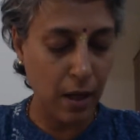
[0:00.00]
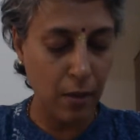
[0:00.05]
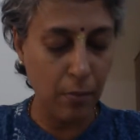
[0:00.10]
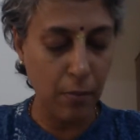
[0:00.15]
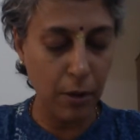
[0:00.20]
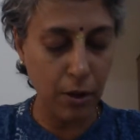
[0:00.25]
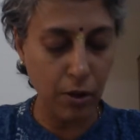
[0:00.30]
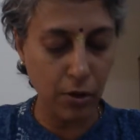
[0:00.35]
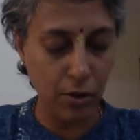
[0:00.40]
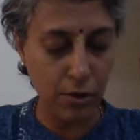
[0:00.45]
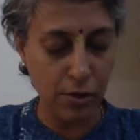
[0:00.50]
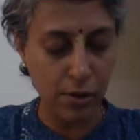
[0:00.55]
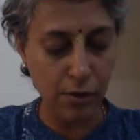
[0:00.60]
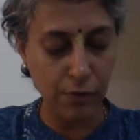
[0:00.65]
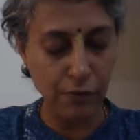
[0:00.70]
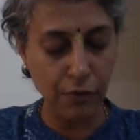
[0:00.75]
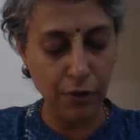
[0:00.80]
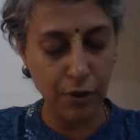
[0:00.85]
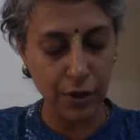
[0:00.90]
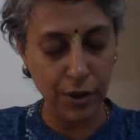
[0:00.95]
but also
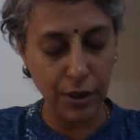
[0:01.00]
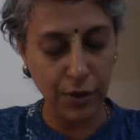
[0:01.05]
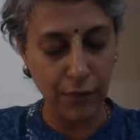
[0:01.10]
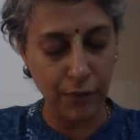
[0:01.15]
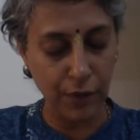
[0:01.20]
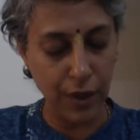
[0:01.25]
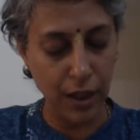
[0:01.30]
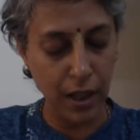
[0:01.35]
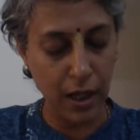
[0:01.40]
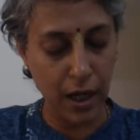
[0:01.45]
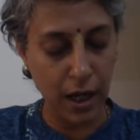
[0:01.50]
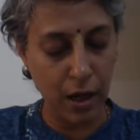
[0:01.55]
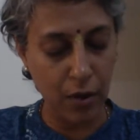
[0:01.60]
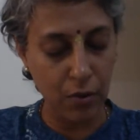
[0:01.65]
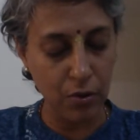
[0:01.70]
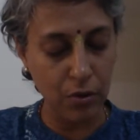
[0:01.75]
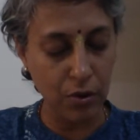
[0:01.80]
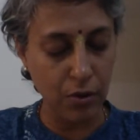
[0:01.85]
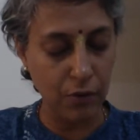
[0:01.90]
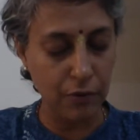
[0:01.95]
for the way
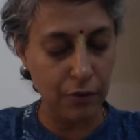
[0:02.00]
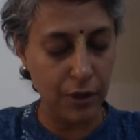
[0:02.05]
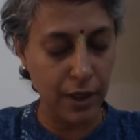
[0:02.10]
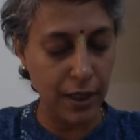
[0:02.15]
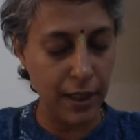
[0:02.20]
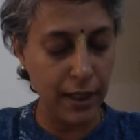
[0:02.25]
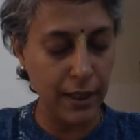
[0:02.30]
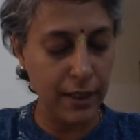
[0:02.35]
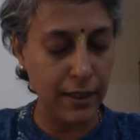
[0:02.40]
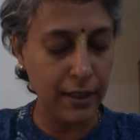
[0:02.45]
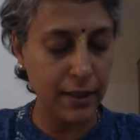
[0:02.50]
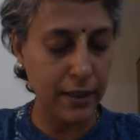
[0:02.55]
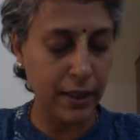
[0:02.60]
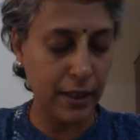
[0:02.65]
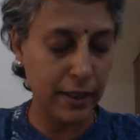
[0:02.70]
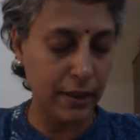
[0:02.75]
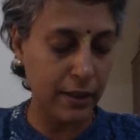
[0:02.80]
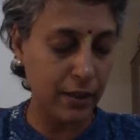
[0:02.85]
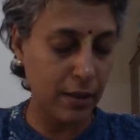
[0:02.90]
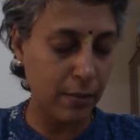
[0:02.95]
out of great
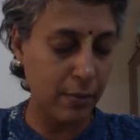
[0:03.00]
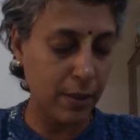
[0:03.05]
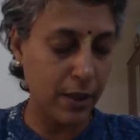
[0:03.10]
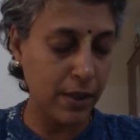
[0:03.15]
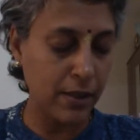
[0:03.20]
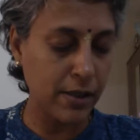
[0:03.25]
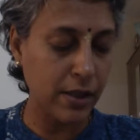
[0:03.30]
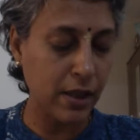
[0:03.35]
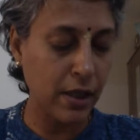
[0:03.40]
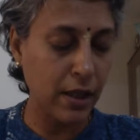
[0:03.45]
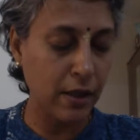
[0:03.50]
entanglements